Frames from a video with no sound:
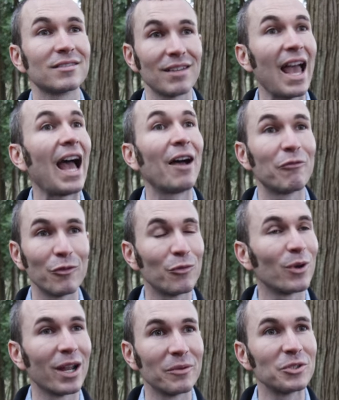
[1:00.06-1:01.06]
half of
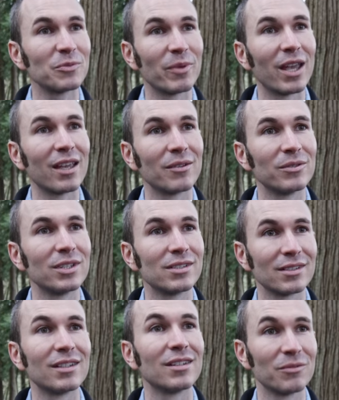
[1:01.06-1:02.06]
what I was paying was,
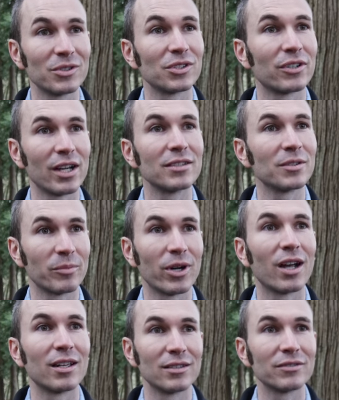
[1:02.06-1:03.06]
uh, was a great
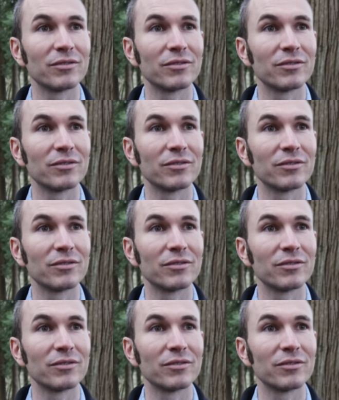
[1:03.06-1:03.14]
surprise